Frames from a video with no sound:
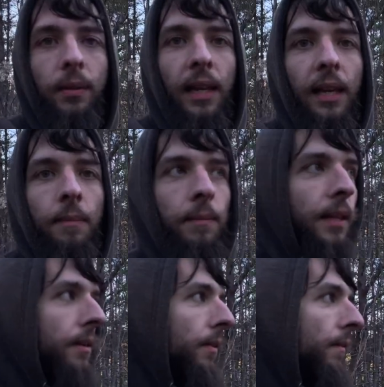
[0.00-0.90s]
dam
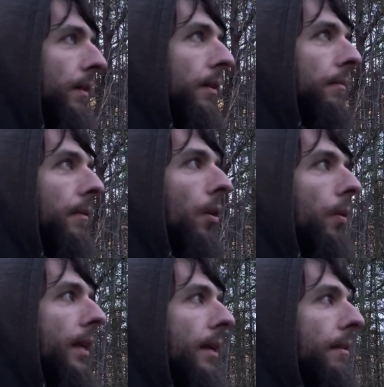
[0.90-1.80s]
here of
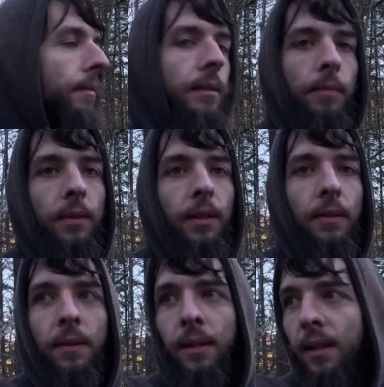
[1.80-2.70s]
Oki something or
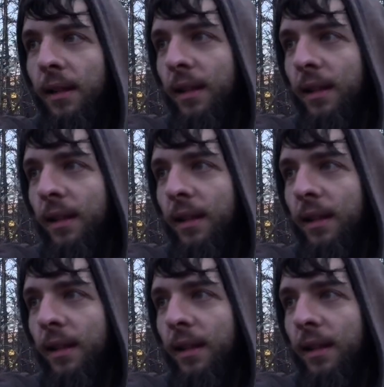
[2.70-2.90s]
other.